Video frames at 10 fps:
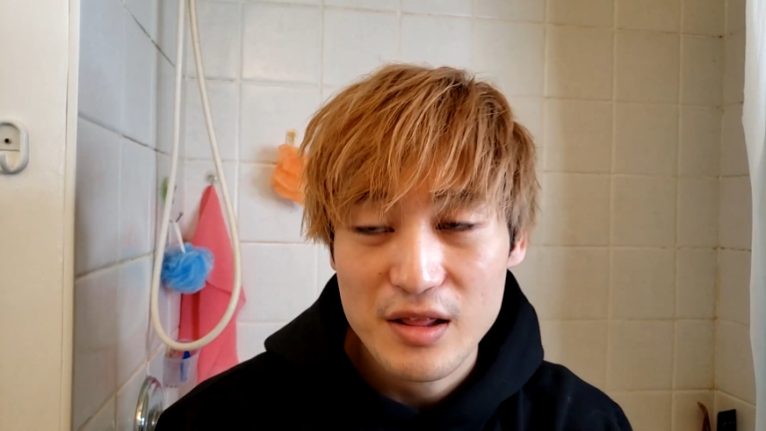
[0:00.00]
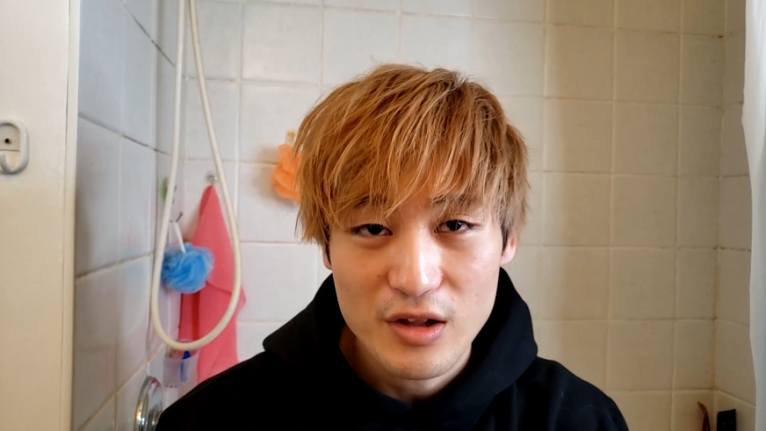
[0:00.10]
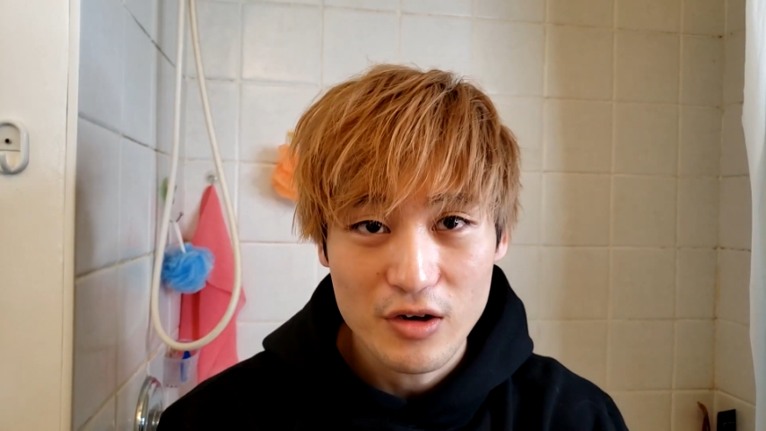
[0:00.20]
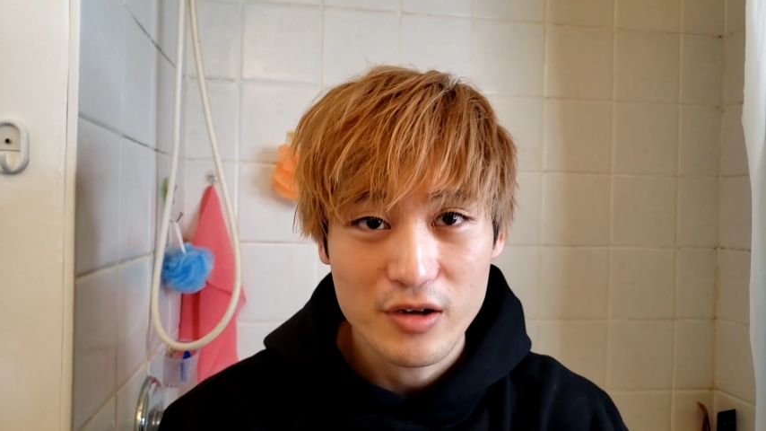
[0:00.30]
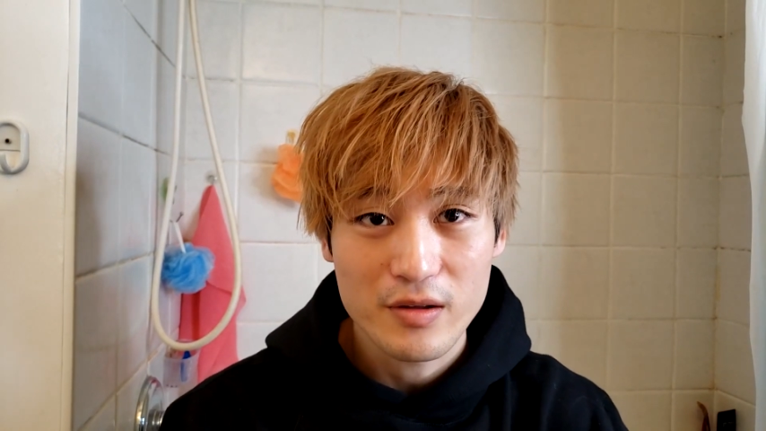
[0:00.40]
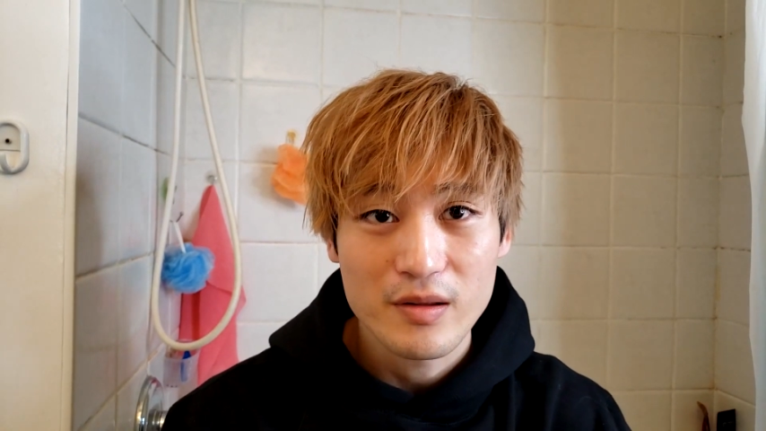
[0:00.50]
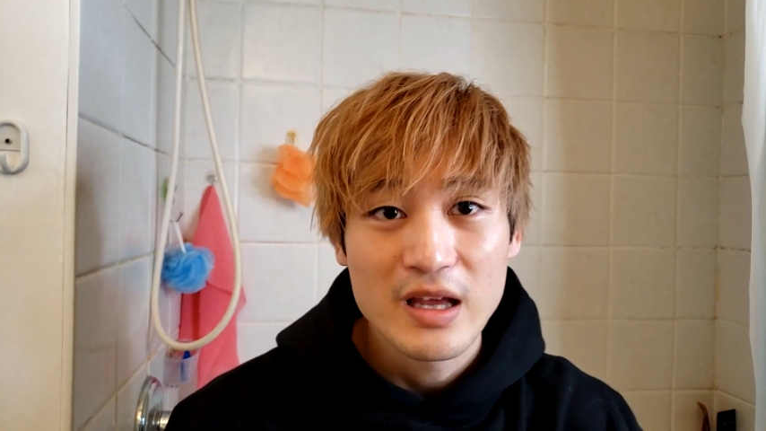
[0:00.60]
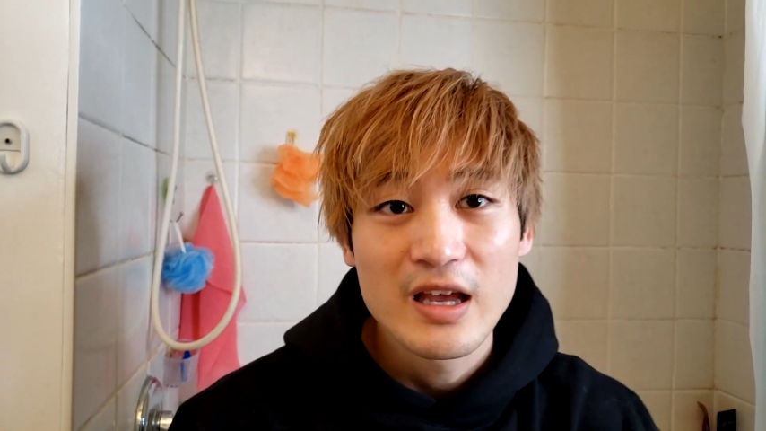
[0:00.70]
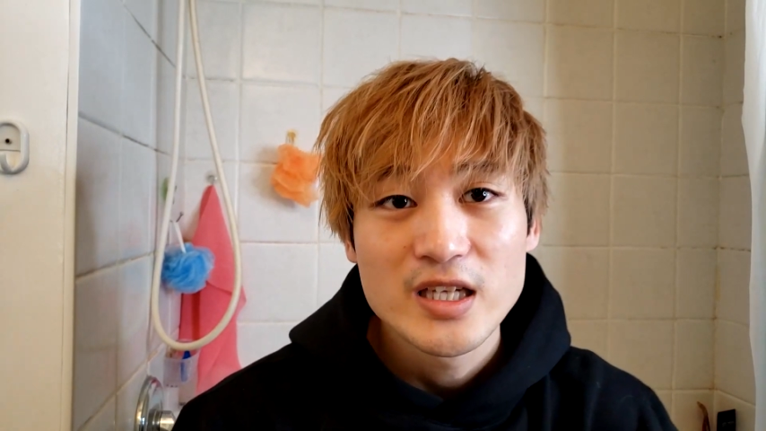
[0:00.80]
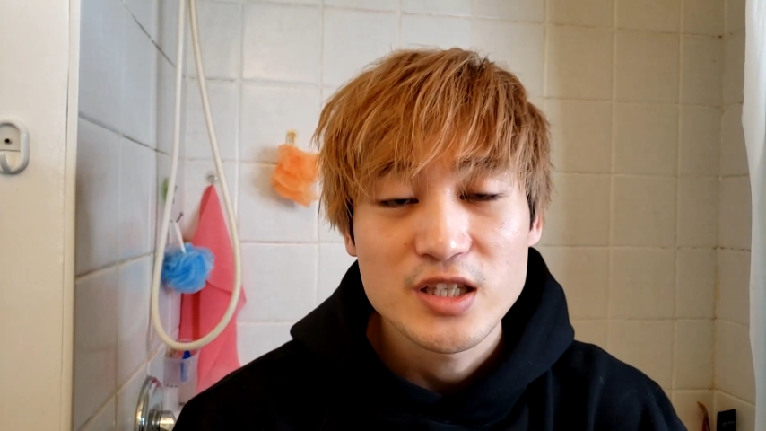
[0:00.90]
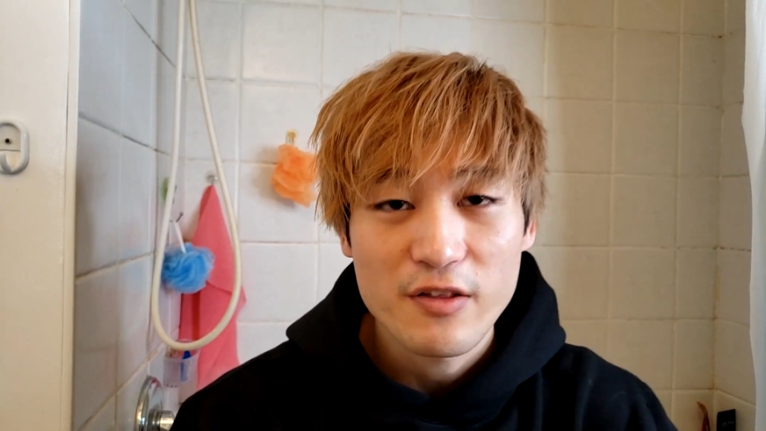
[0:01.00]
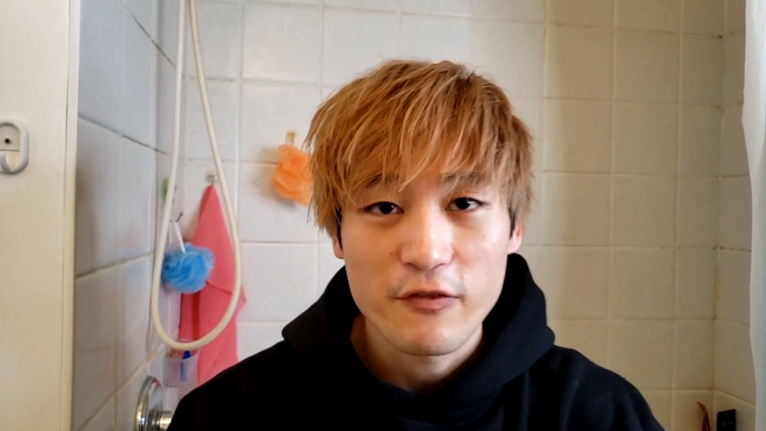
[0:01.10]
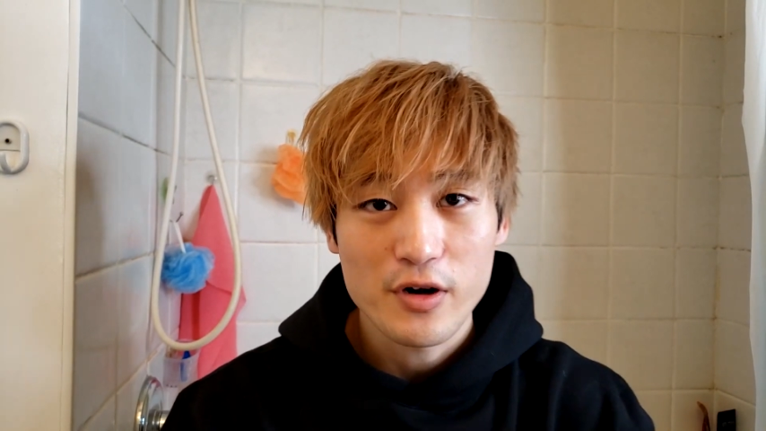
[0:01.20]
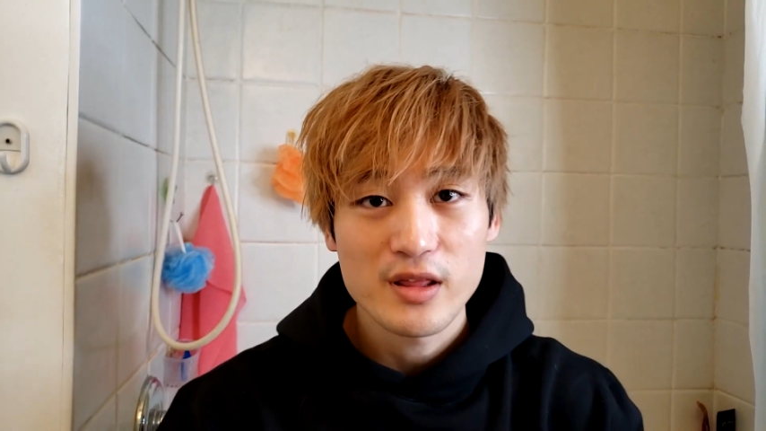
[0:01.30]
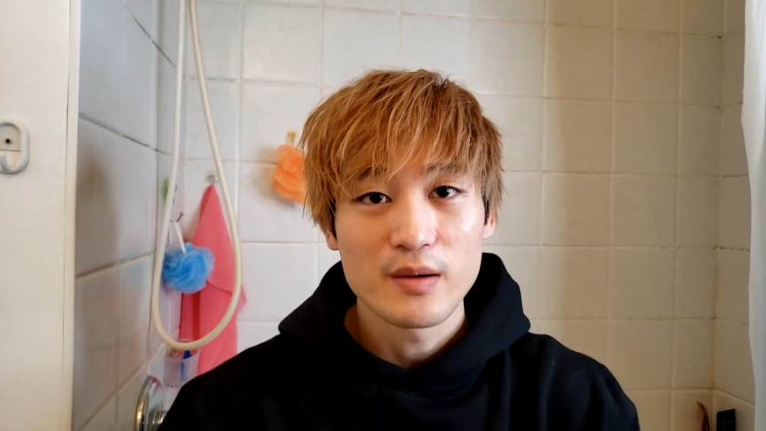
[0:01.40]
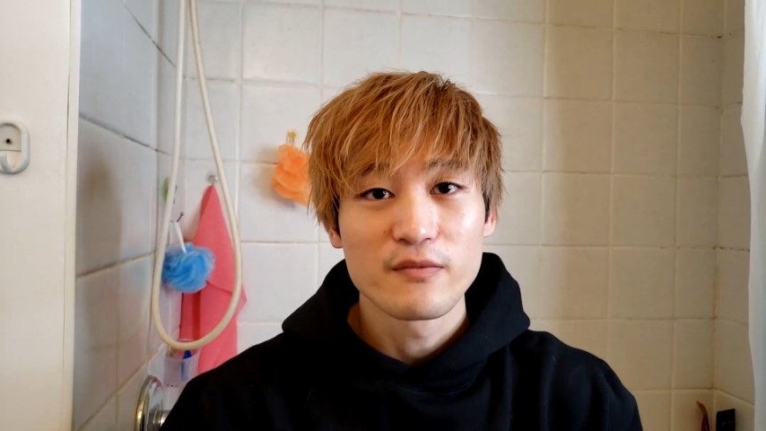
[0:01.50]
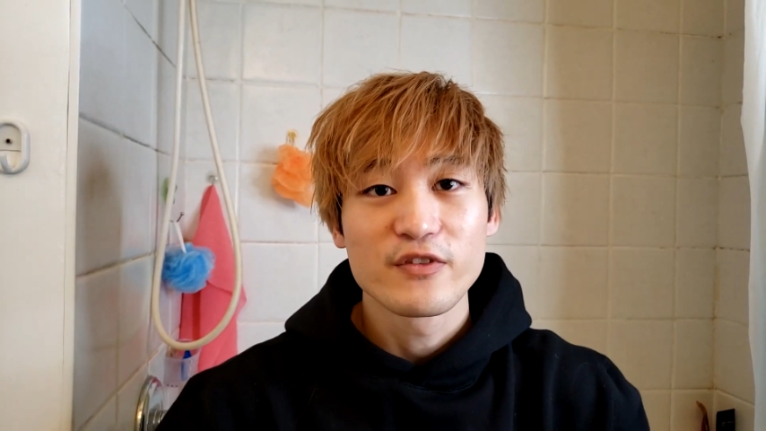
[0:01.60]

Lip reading: So just for some